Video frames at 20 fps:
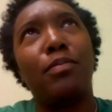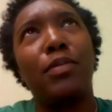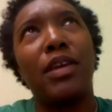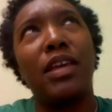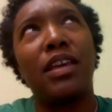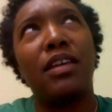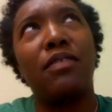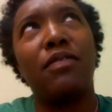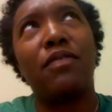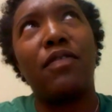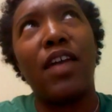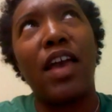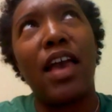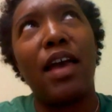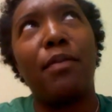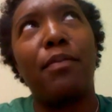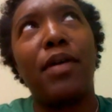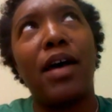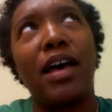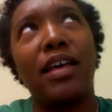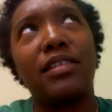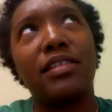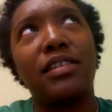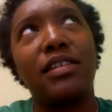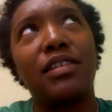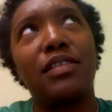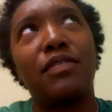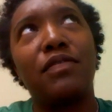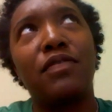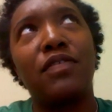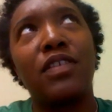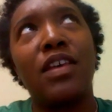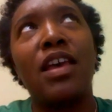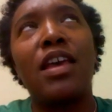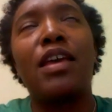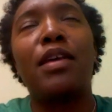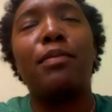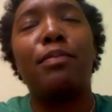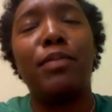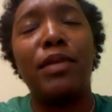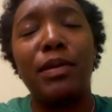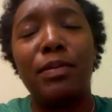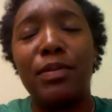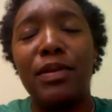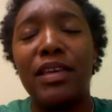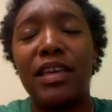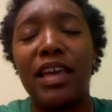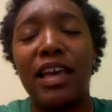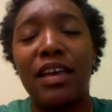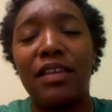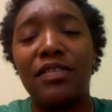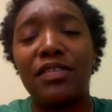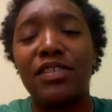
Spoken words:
big fat positive, BPF,